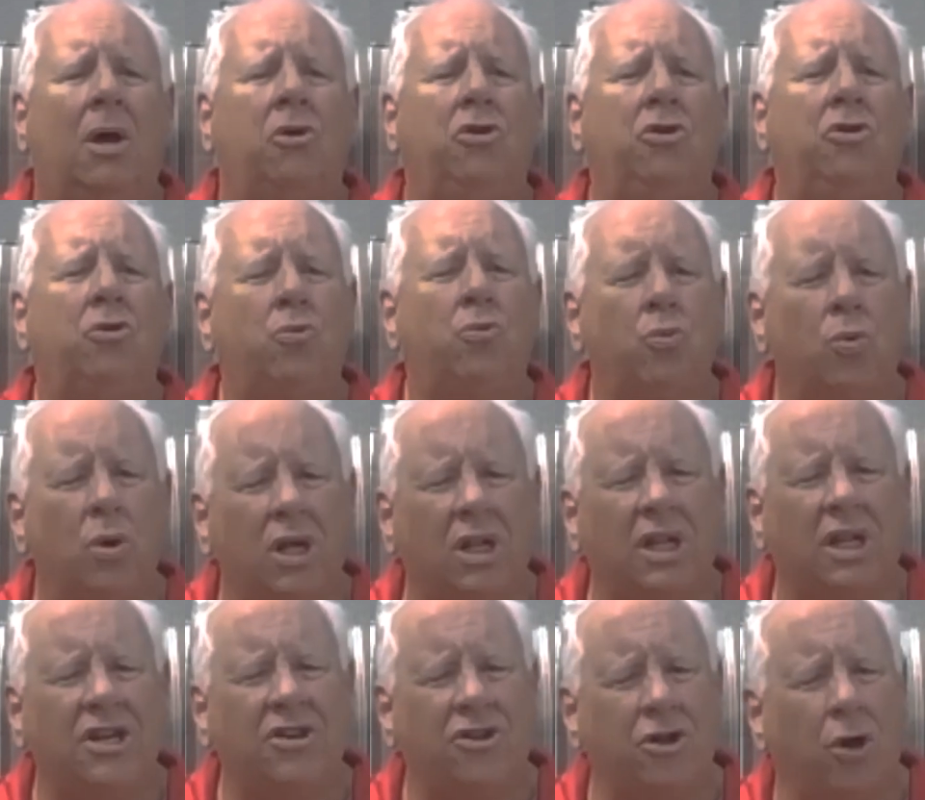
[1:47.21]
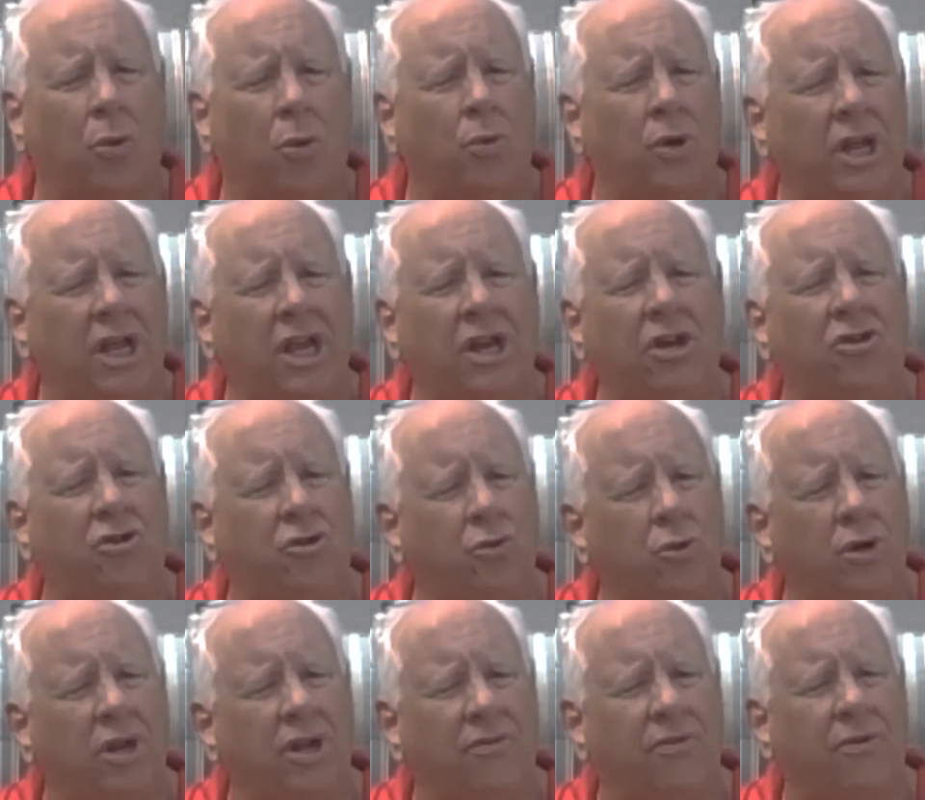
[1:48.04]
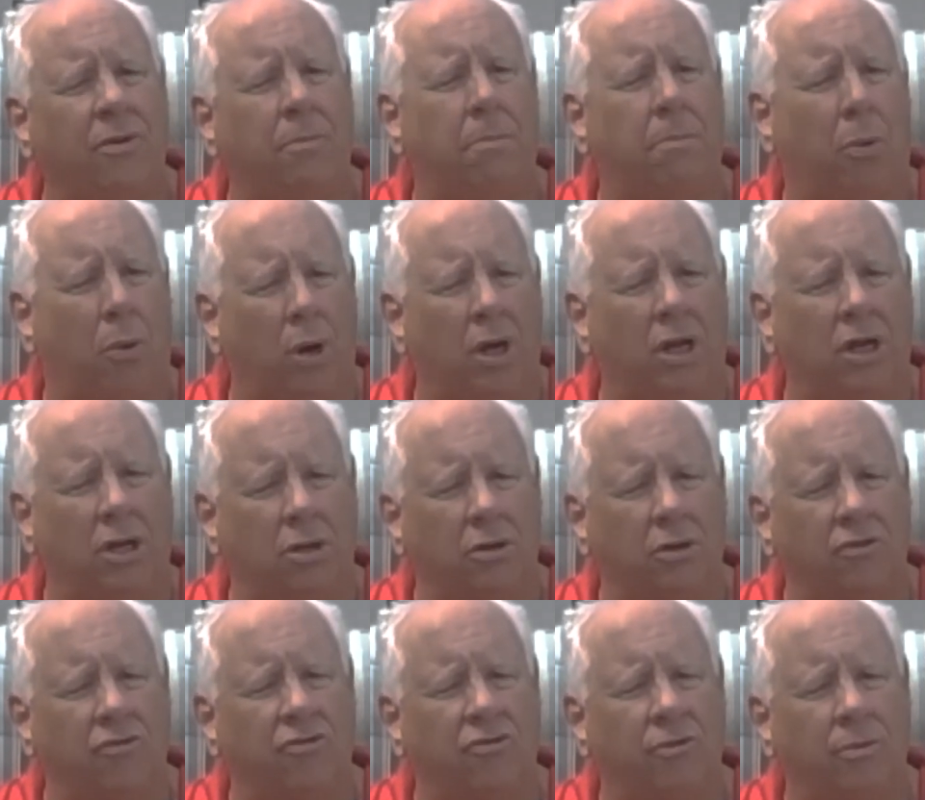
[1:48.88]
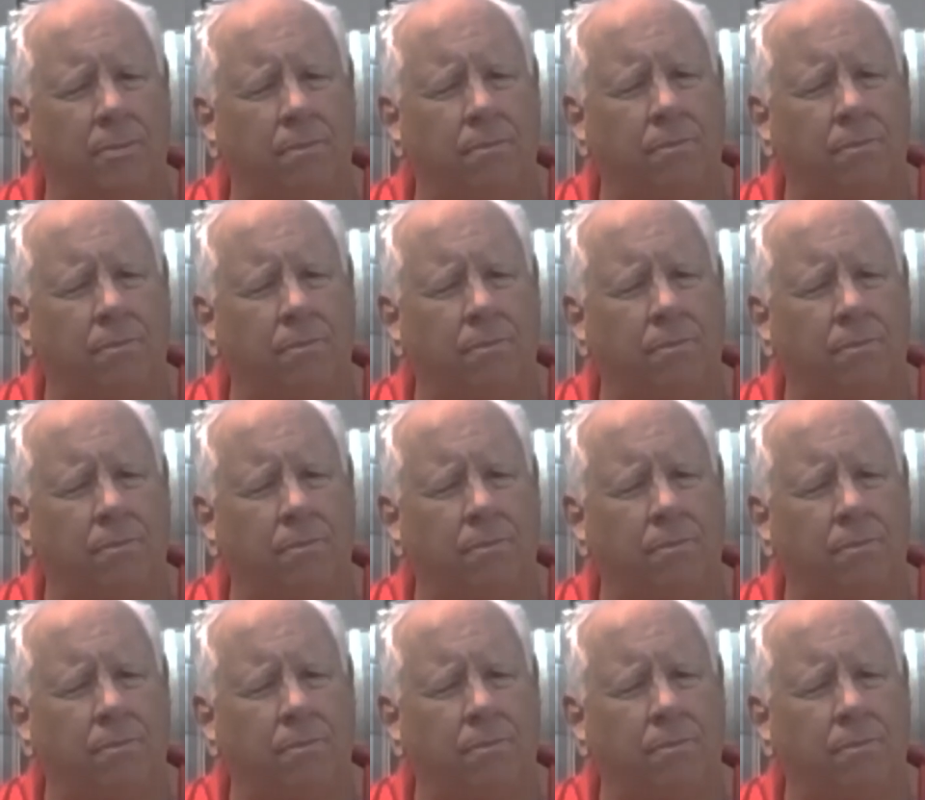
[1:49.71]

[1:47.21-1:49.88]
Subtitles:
You really don't need two different boilers.